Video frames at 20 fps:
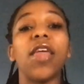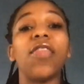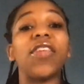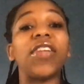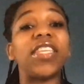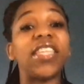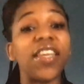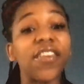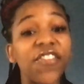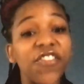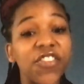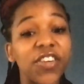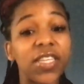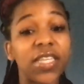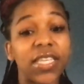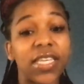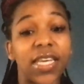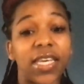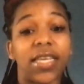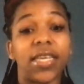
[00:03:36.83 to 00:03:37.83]
The
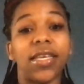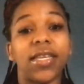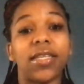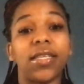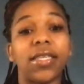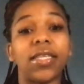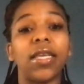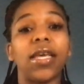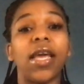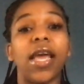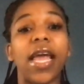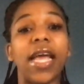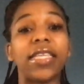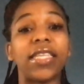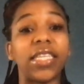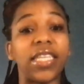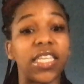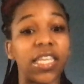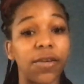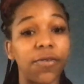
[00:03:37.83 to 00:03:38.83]
difference is
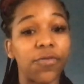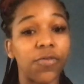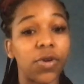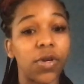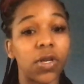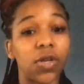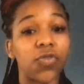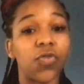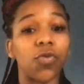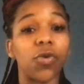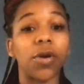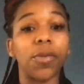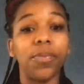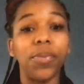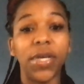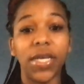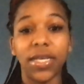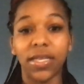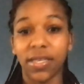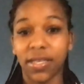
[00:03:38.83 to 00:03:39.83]
it's different for a
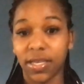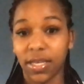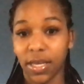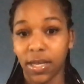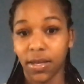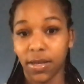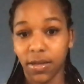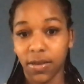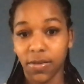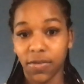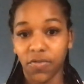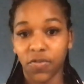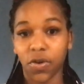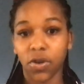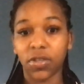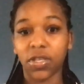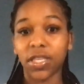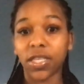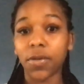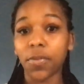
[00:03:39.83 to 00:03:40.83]
PC
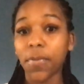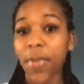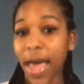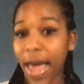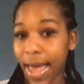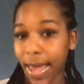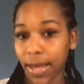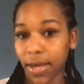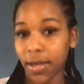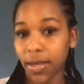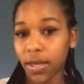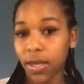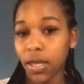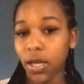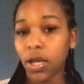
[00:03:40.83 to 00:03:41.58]
versus a Mac.